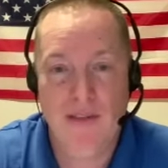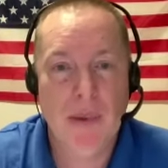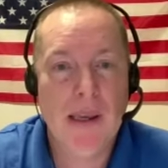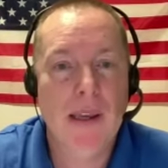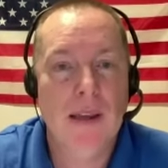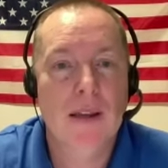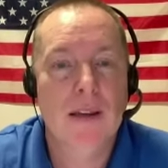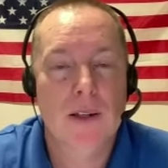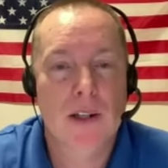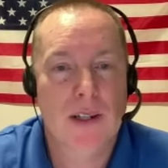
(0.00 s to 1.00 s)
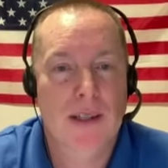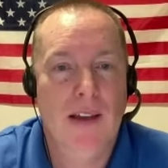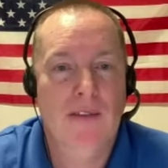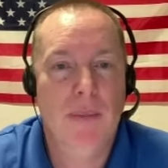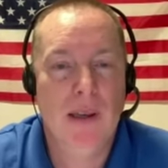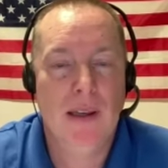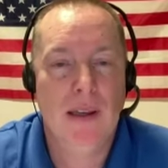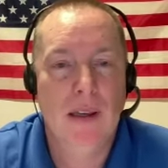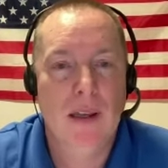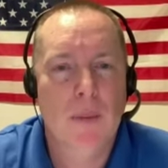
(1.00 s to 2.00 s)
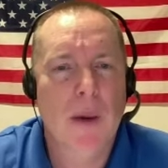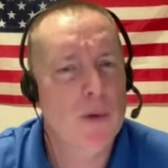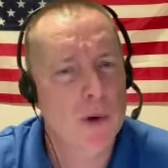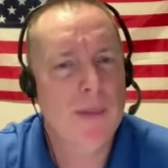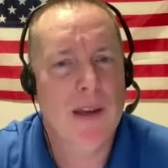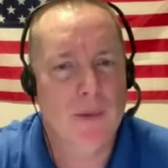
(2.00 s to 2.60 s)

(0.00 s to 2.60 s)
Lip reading: FB, just the FB. My roommate